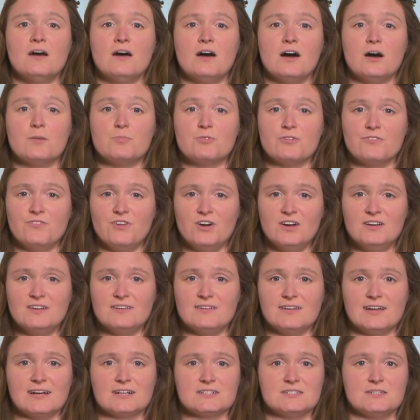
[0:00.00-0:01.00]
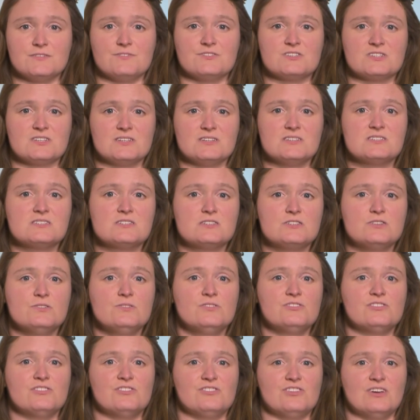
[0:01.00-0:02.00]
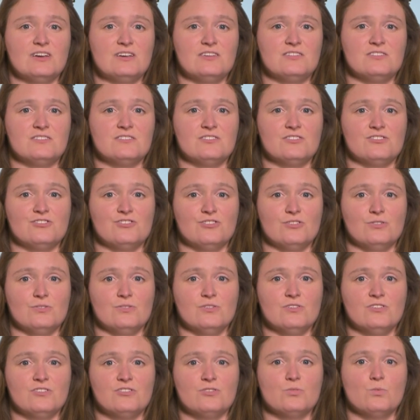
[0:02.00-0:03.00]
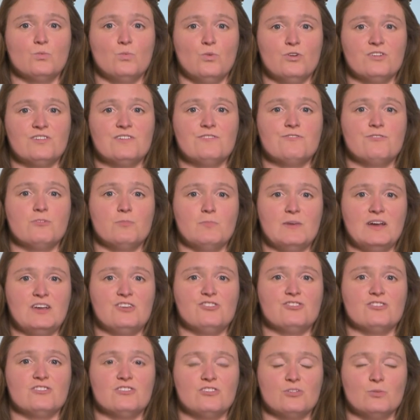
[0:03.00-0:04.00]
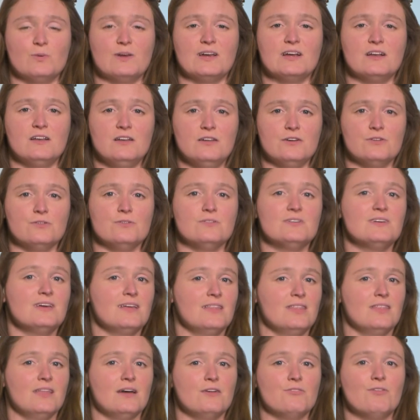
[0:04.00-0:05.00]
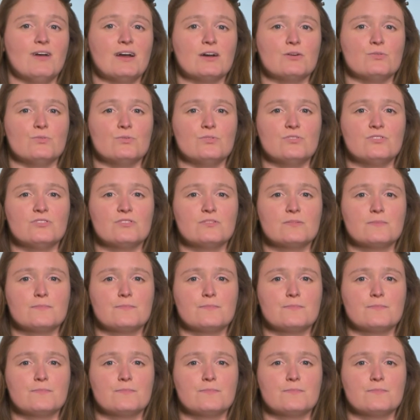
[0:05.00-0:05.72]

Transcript: our provided activities do suggest to students what information to include in their records.